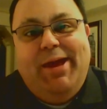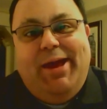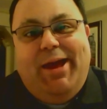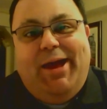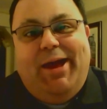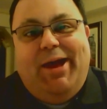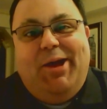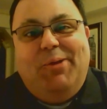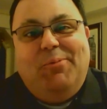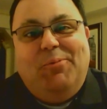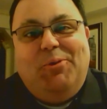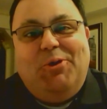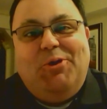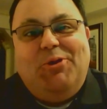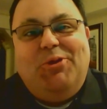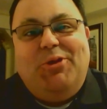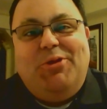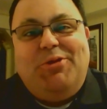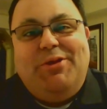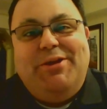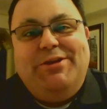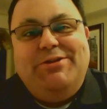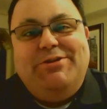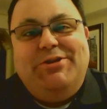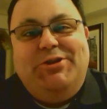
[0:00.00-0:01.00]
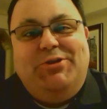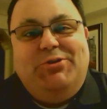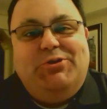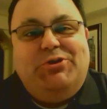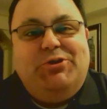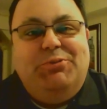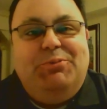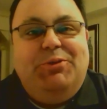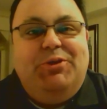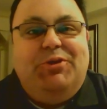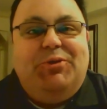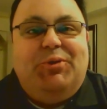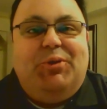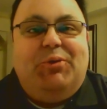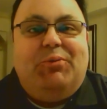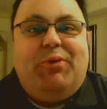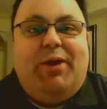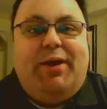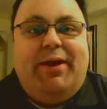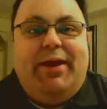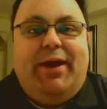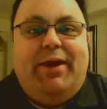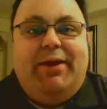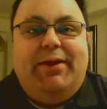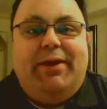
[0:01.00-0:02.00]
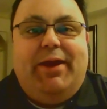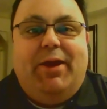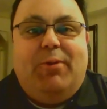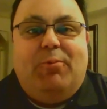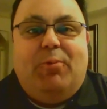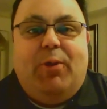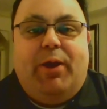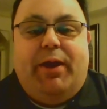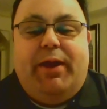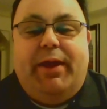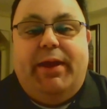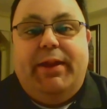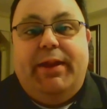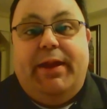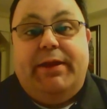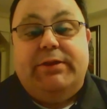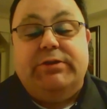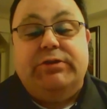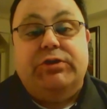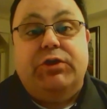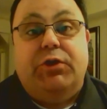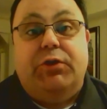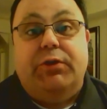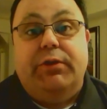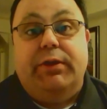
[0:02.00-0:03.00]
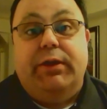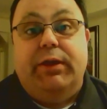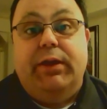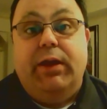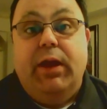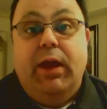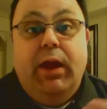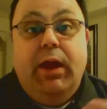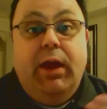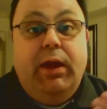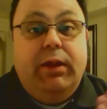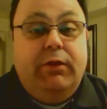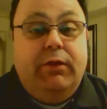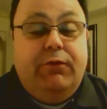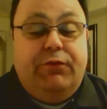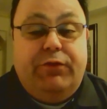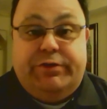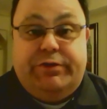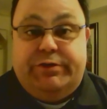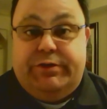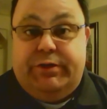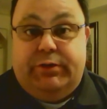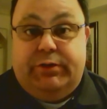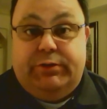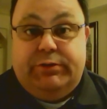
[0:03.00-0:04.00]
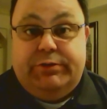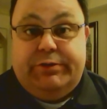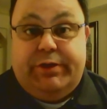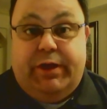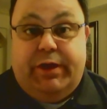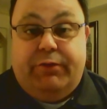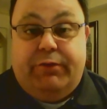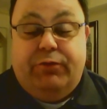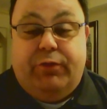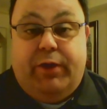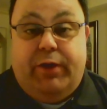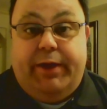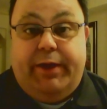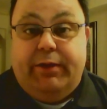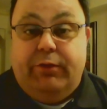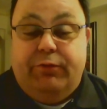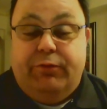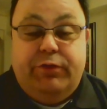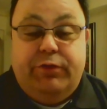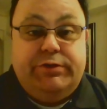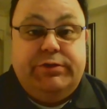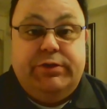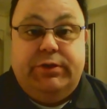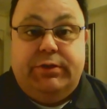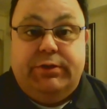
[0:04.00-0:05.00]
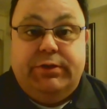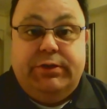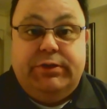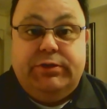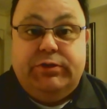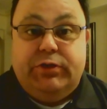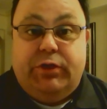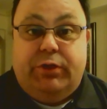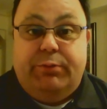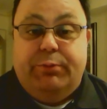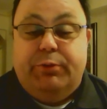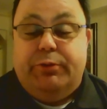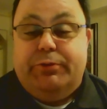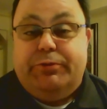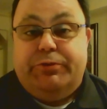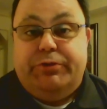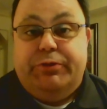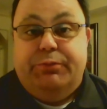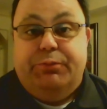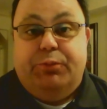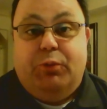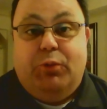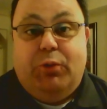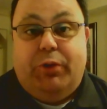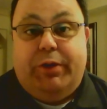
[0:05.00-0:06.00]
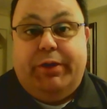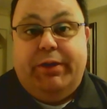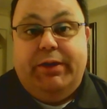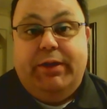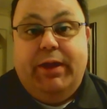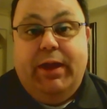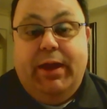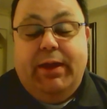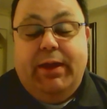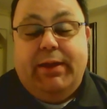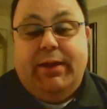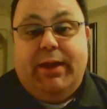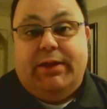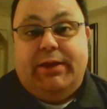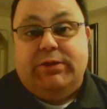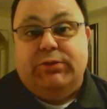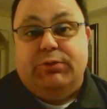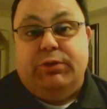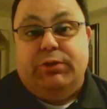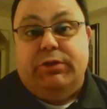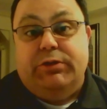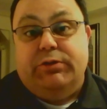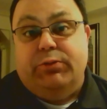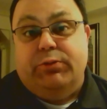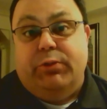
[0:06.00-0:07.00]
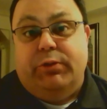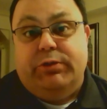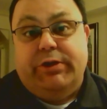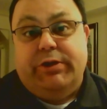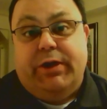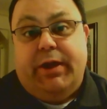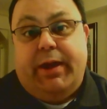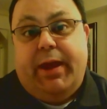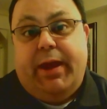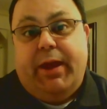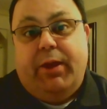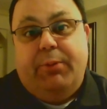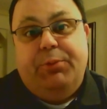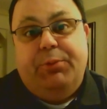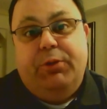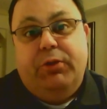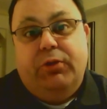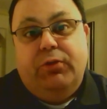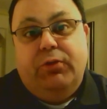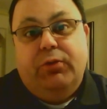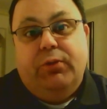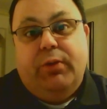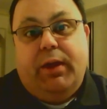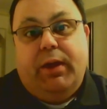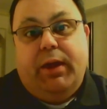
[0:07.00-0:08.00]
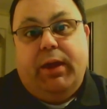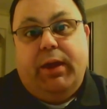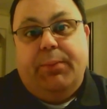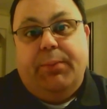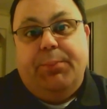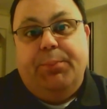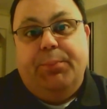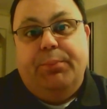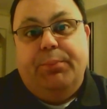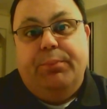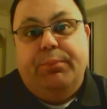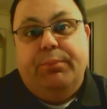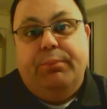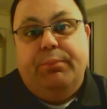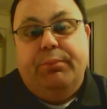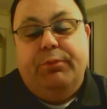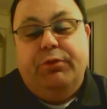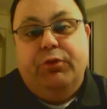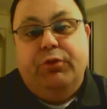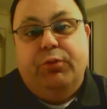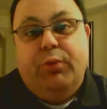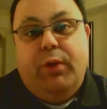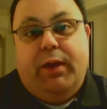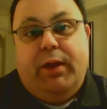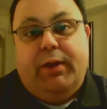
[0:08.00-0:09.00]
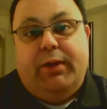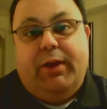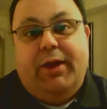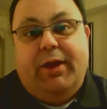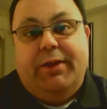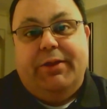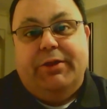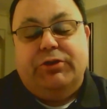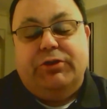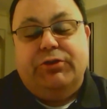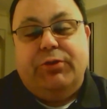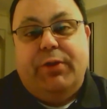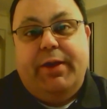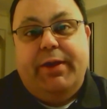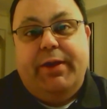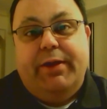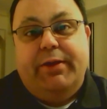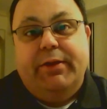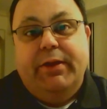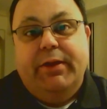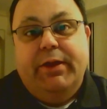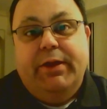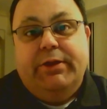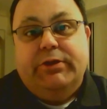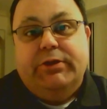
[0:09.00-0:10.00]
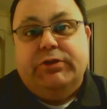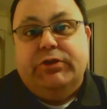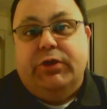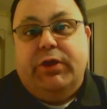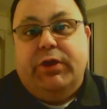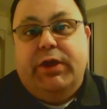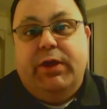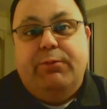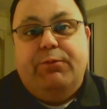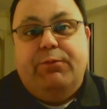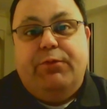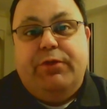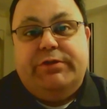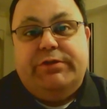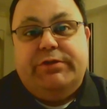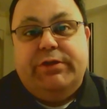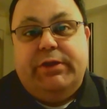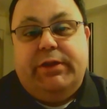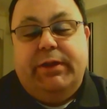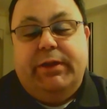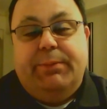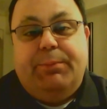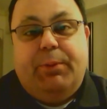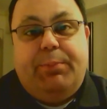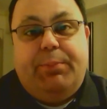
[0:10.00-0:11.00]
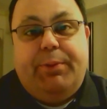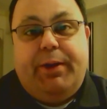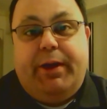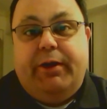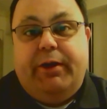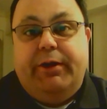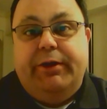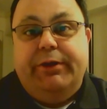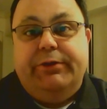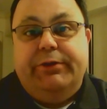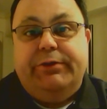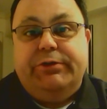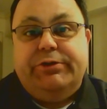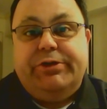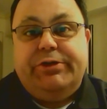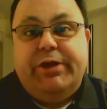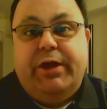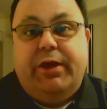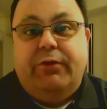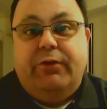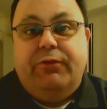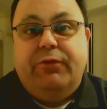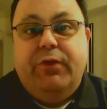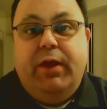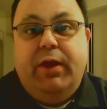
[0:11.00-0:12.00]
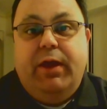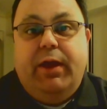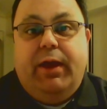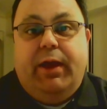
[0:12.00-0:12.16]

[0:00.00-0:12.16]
What are the things that you should be doing right now to get ready? And that's certainly the physical stuff, right? The physical things are the most important. That's what's going to help you do well on the trail. So keep physically preparing yourself.